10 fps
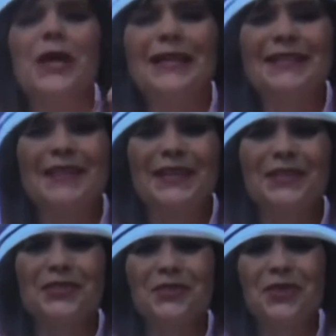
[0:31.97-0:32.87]
lots of
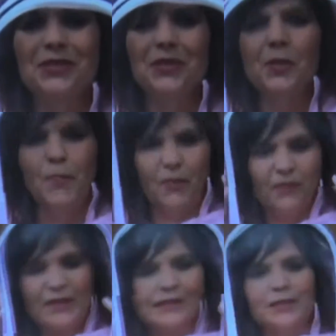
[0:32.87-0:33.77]
things that you can do to
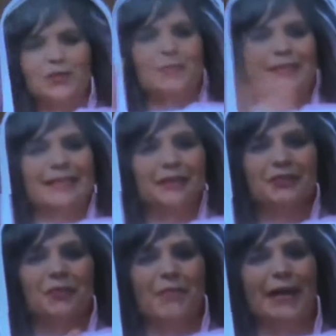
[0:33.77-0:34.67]
prevent those
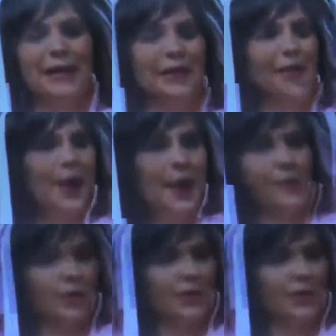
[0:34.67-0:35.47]
mosquitoes from biting you. I'm